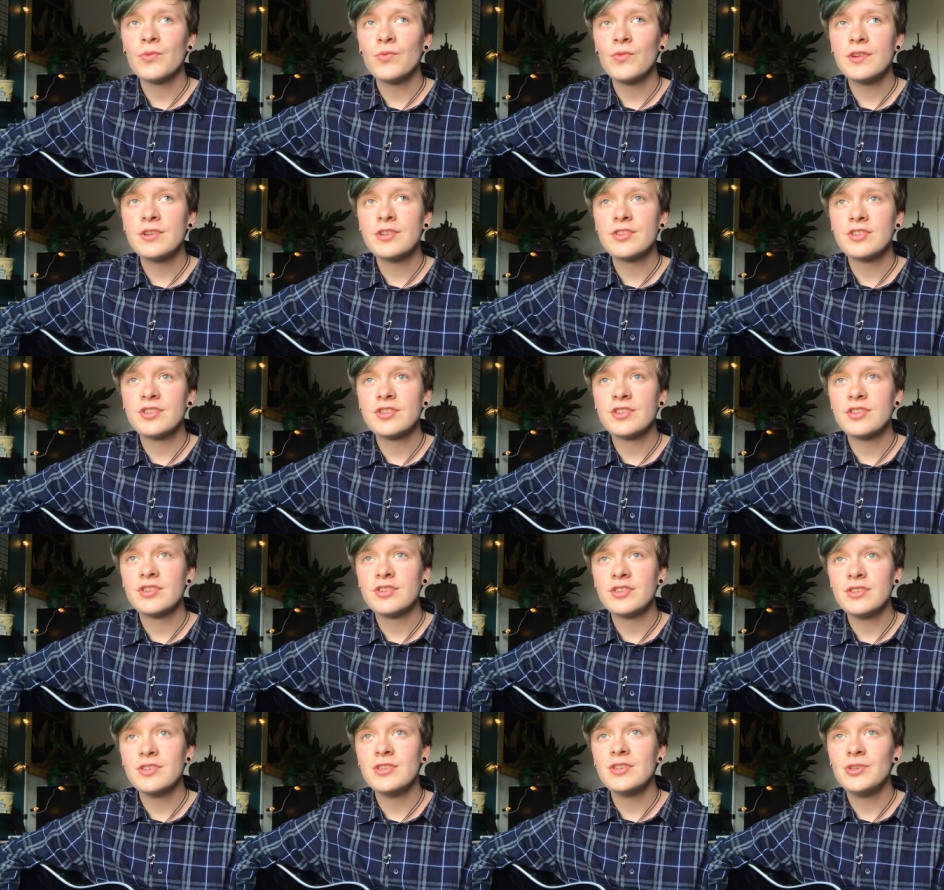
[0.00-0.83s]

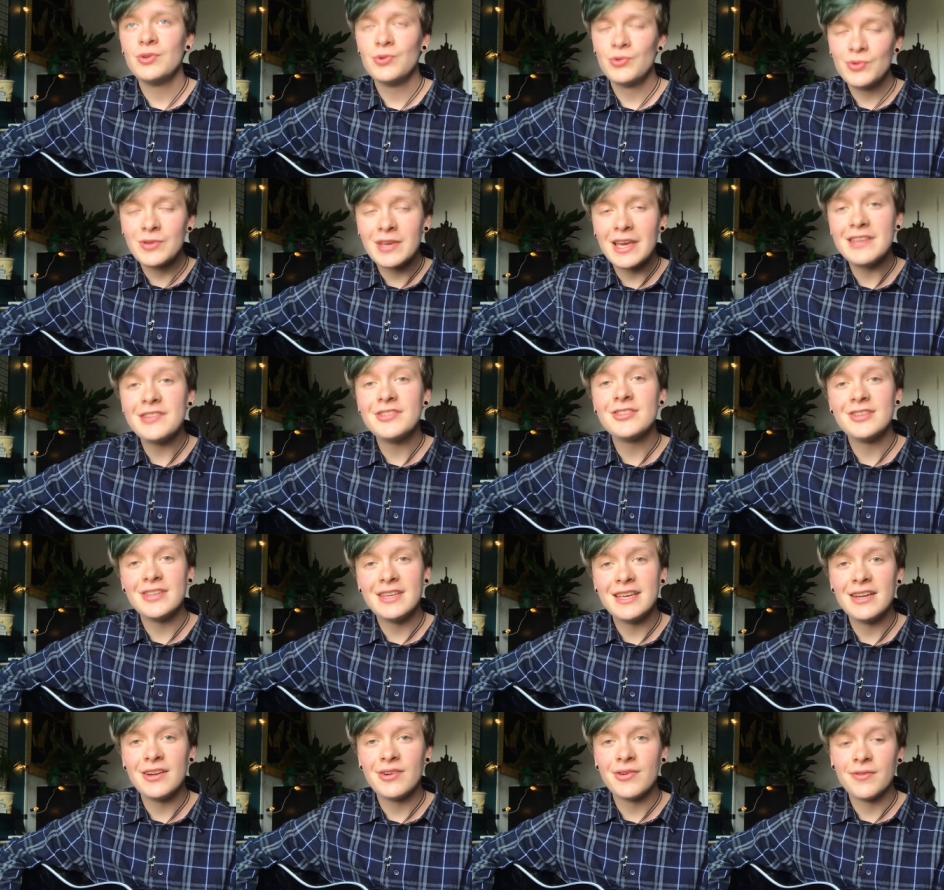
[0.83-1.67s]
which you'll get
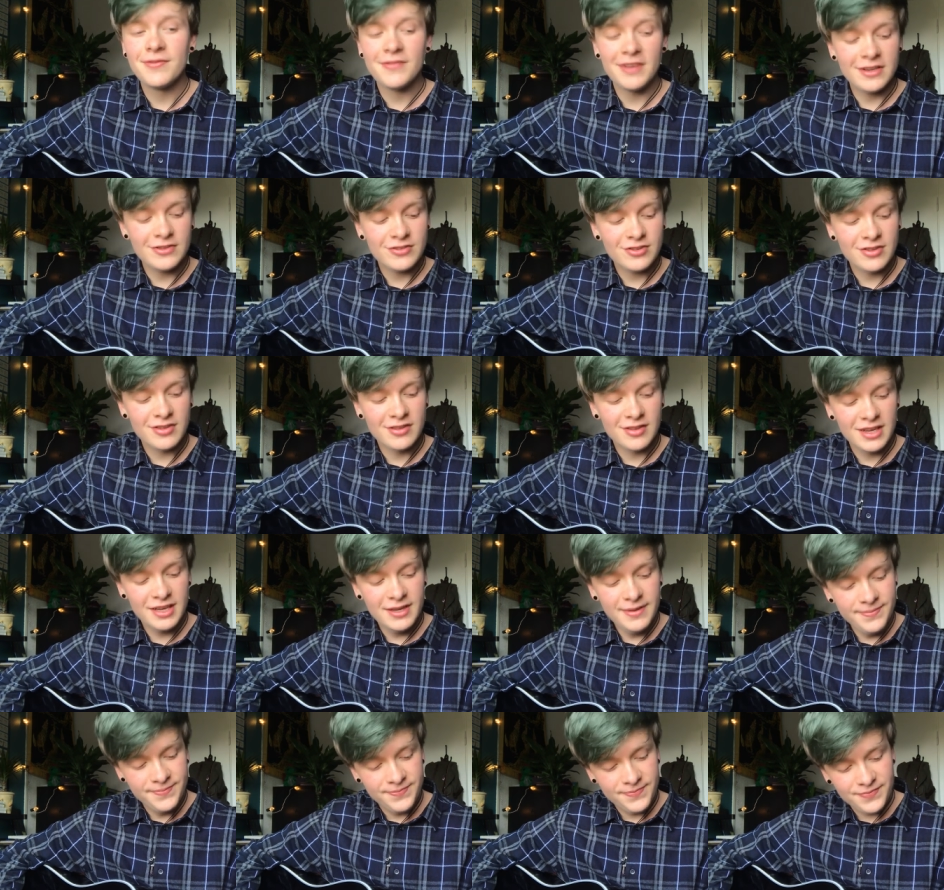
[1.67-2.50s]
to hear
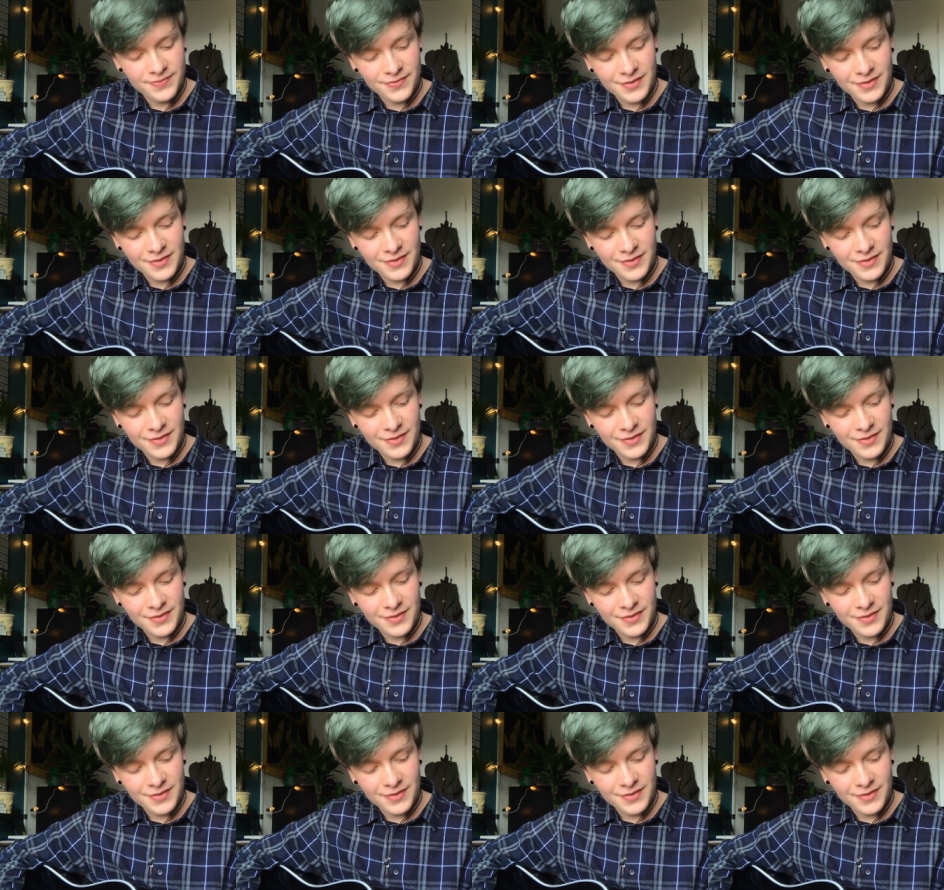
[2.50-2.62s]
eventually.